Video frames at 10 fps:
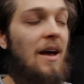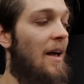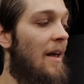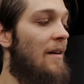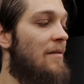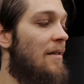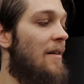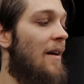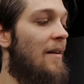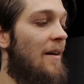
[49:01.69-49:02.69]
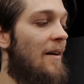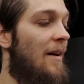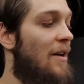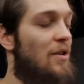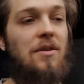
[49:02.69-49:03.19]
is then,
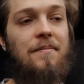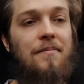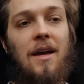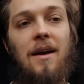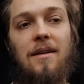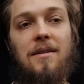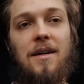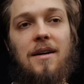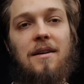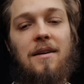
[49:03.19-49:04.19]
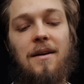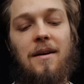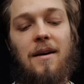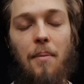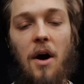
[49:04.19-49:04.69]
in total, the
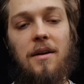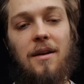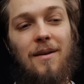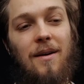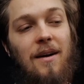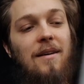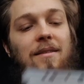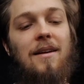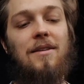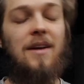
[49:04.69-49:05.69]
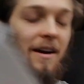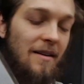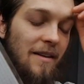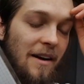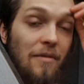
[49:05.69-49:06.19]
part that is
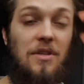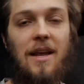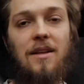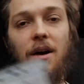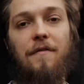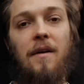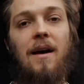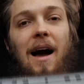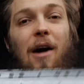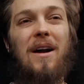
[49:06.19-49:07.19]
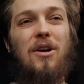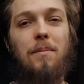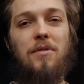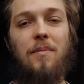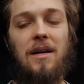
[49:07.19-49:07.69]
the current state of how I could
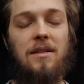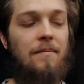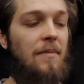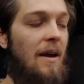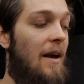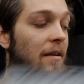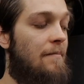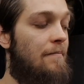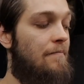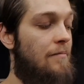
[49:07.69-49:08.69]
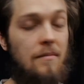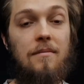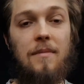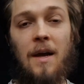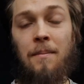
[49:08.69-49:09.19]
optimize and
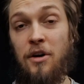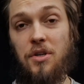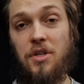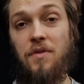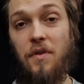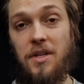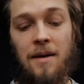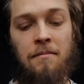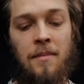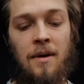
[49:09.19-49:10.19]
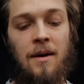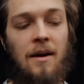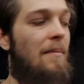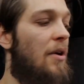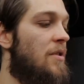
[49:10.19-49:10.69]
my nutrition for time,
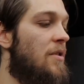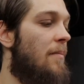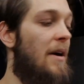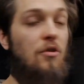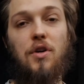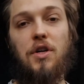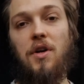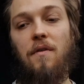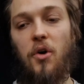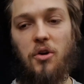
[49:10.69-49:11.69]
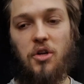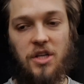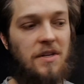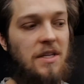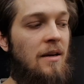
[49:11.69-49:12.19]
but also my nutrition for
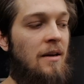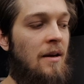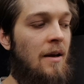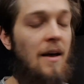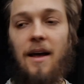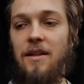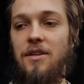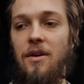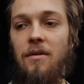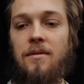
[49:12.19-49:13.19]
longevity. And so,